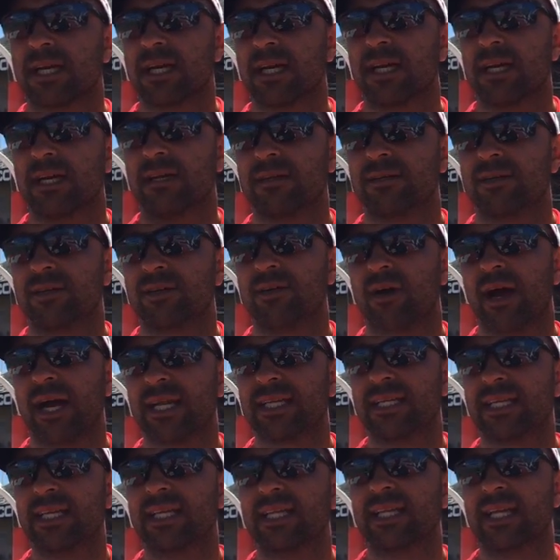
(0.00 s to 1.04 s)
uh, you know,
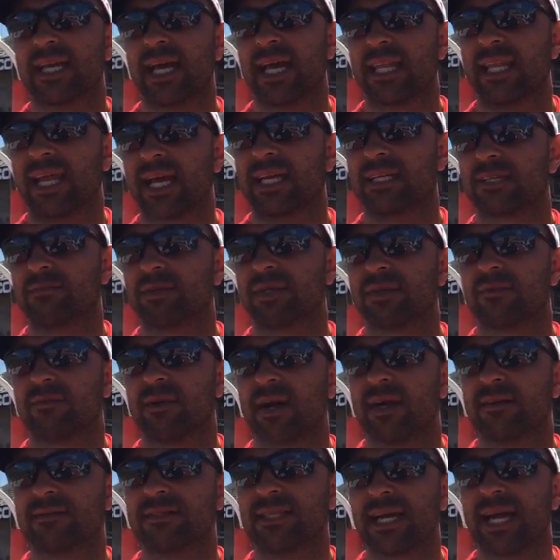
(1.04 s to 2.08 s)
ideally, I'd like to be
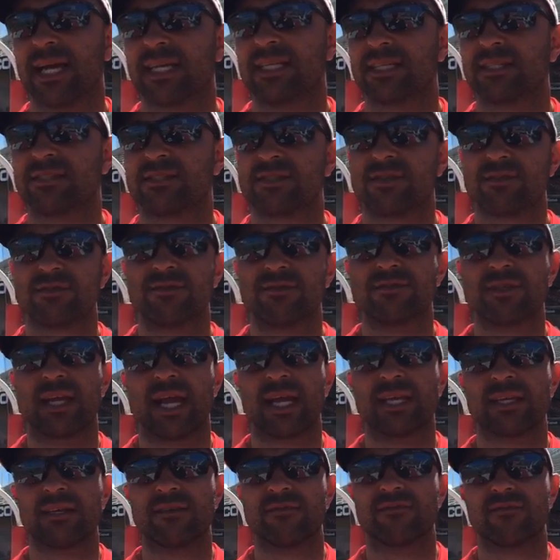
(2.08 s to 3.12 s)
around 92,
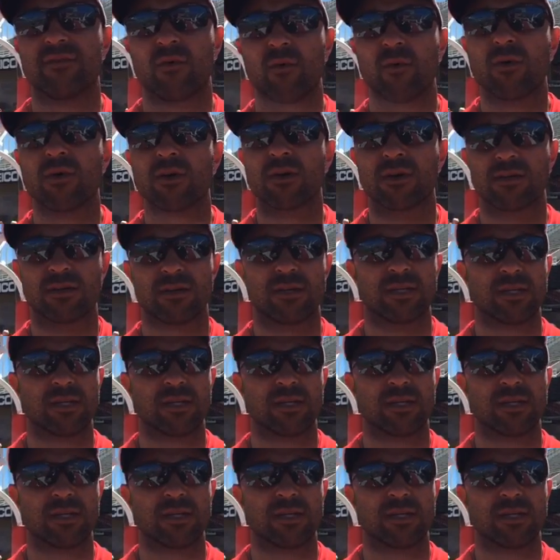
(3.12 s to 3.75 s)
94